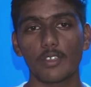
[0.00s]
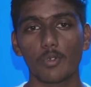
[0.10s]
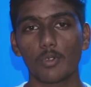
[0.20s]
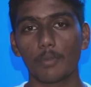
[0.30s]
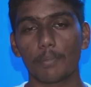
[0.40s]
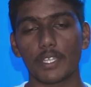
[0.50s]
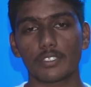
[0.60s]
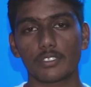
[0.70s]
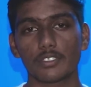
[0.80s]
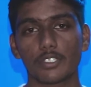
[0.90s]
Google
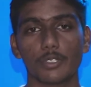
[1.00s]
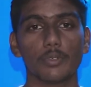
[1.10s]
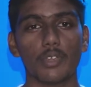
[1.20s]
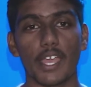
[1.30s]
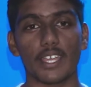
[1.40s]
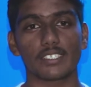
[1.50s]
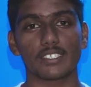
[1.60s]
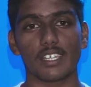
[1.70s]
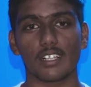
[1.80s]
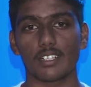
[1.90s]
Pixel 2
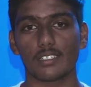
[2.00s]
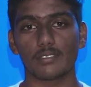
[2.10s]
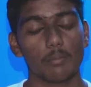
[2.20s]
XL.